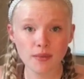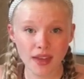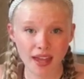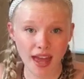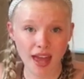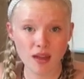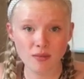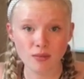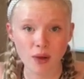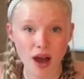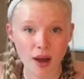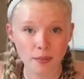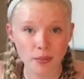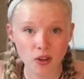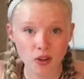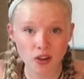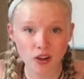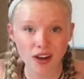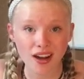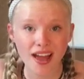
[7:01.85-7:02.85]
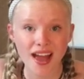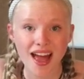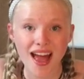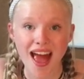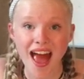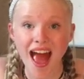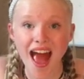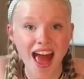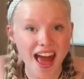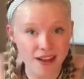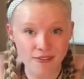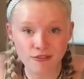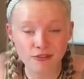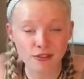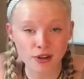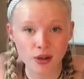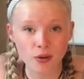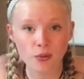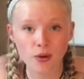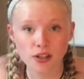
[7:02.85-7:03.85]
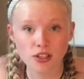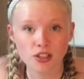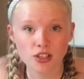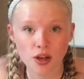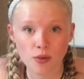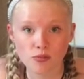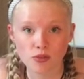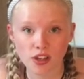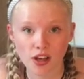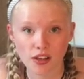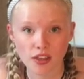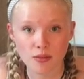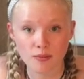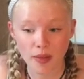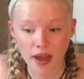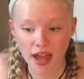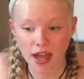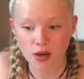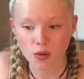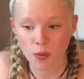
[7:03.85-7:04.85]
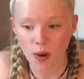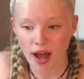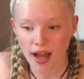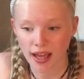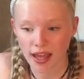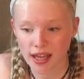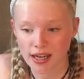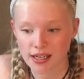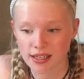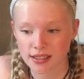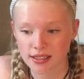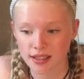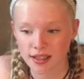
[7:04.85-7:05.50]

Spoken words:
became popular, everyone jumped on the bandwagon.